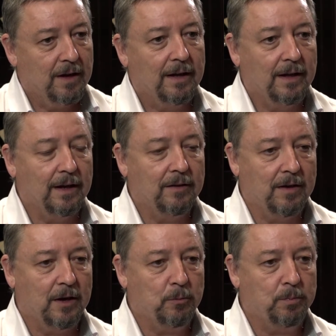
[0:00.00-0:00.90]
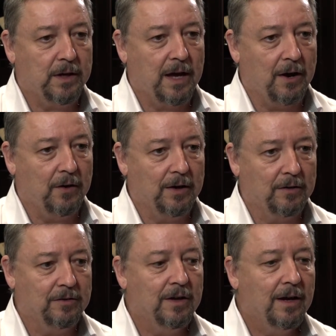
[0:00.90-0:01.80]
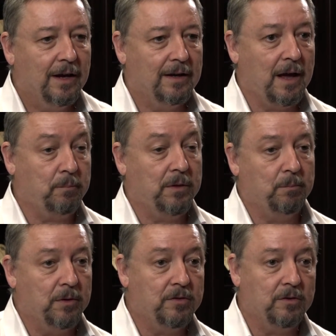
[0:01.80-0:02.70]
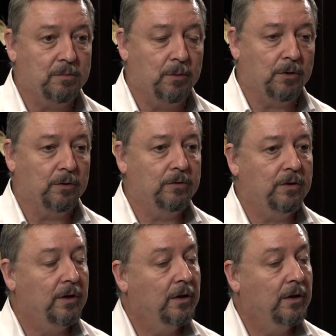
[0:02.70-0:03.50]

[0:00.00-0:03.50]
and they need to help the carriers adapt their business models